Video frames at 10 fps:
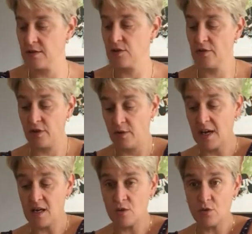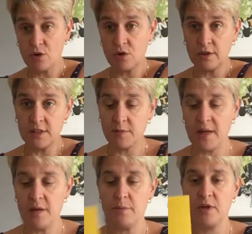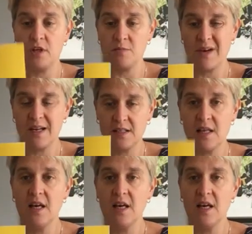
So if you get your coloured paper, you might